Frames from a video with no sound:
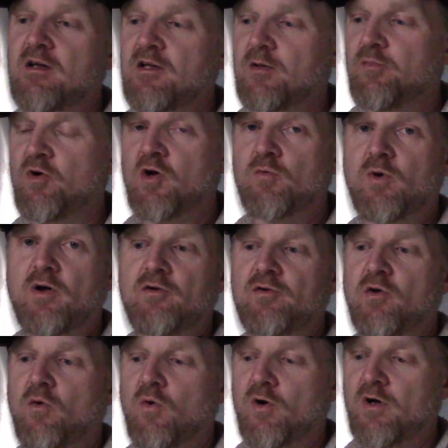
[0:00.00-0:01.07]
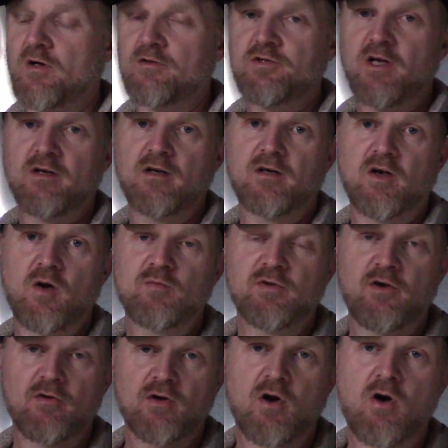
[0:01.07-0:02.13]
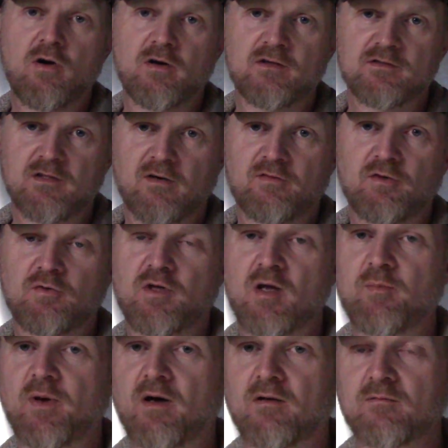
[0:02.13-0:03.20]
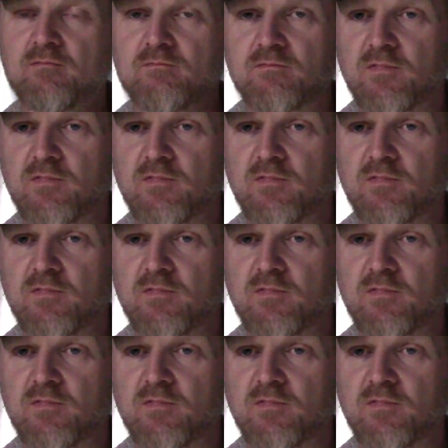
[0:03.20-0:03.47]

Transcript: to put around your chicken coops in your garden and stuff to keep out